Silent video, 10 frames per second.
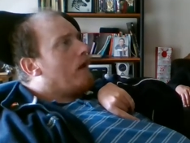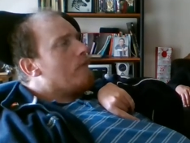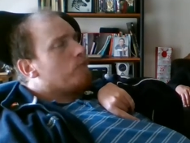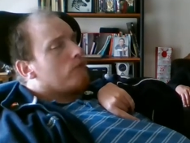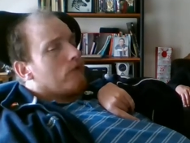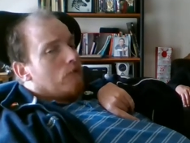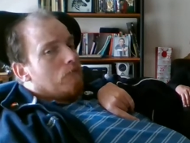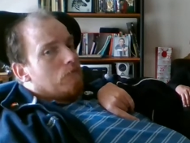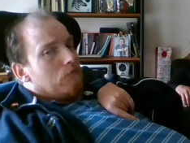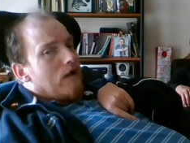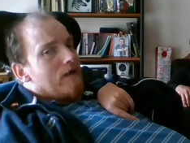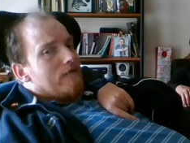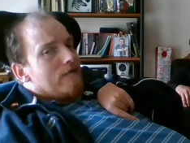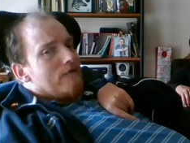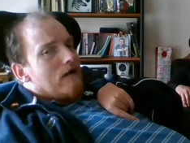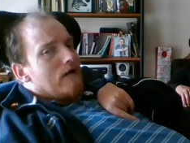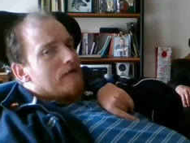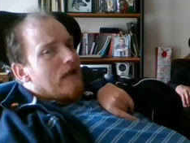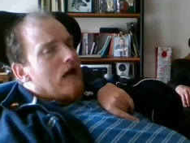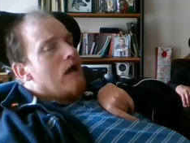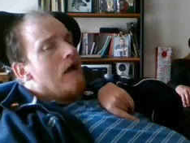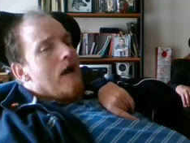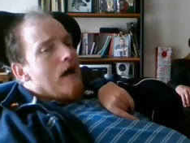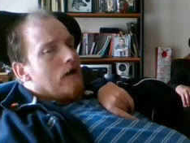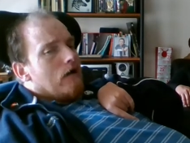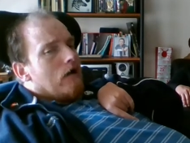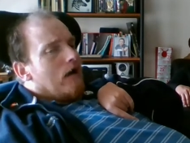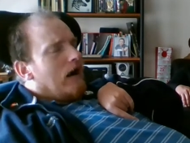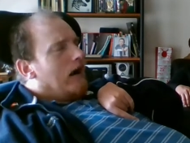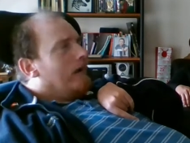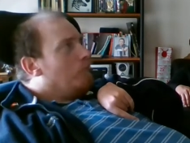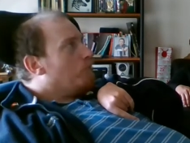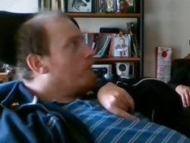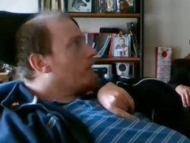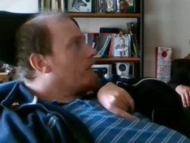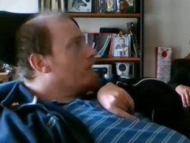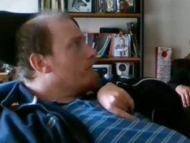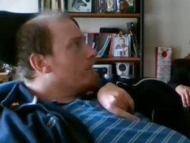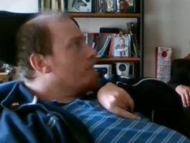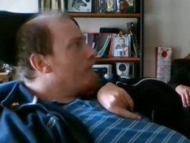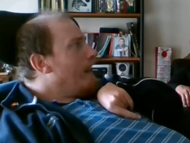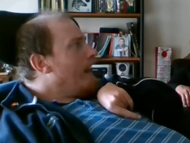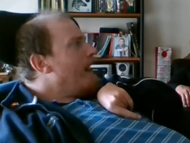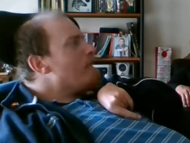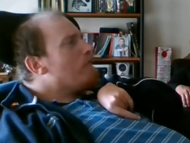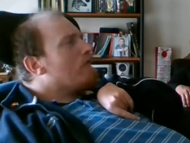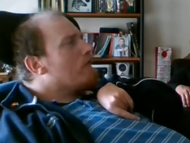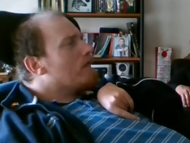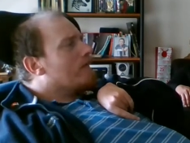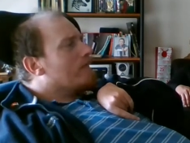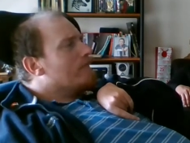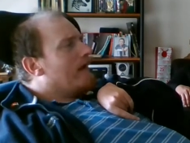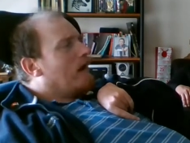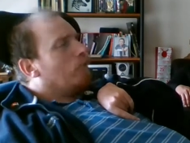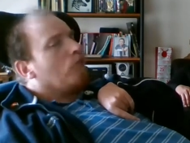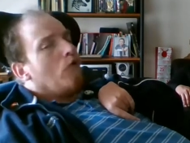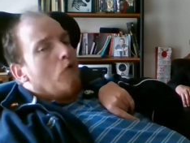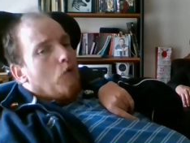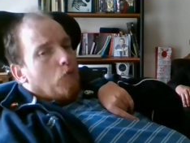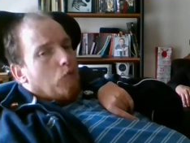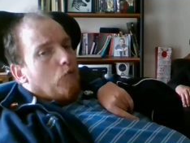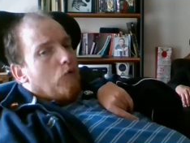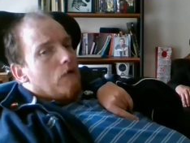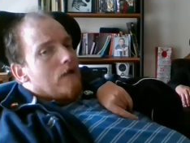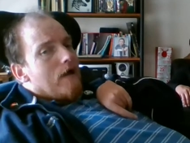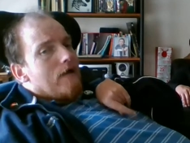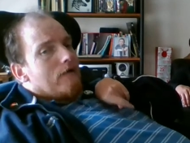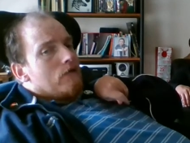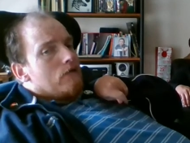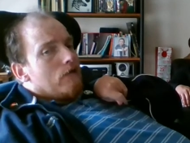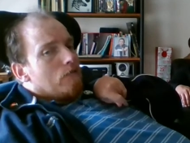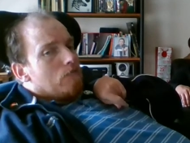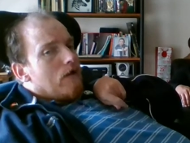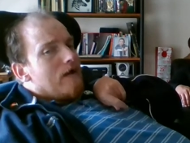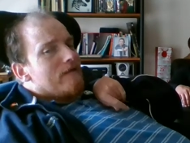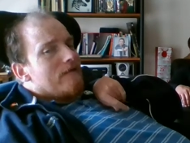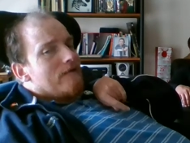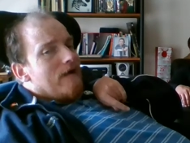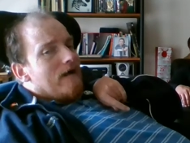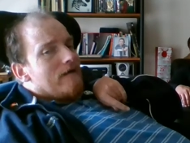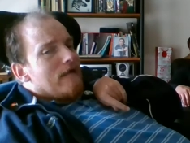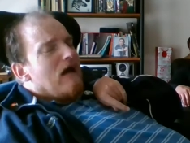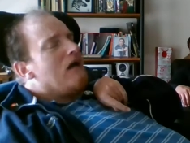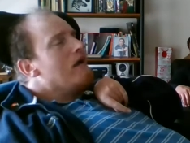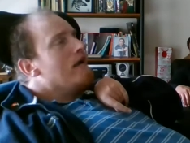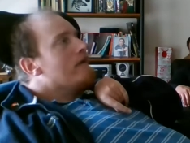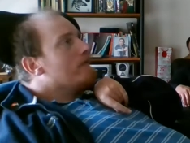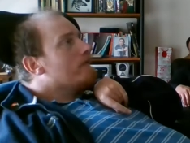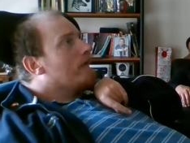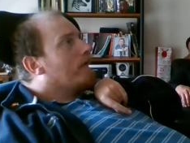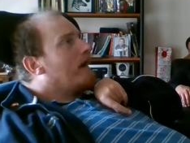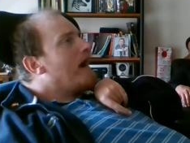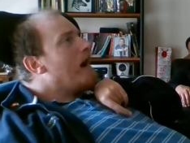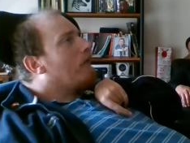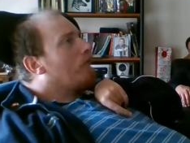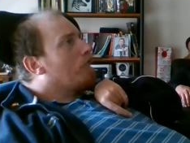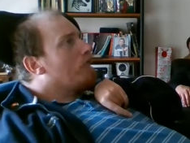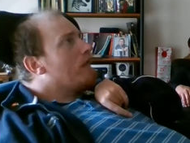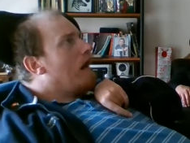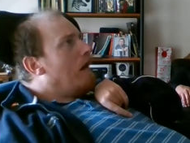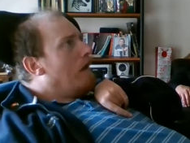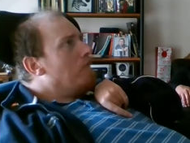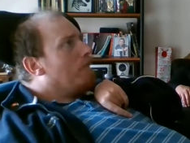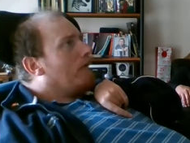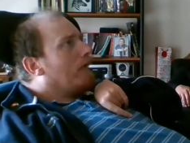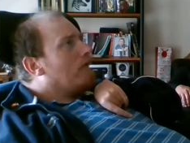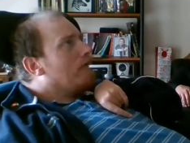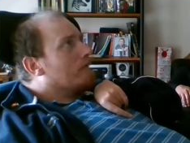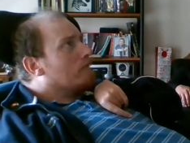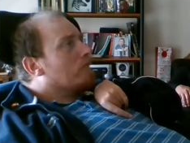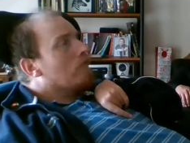up your radiator. And because if you haven't got enough water in your radiator, your car could overheat.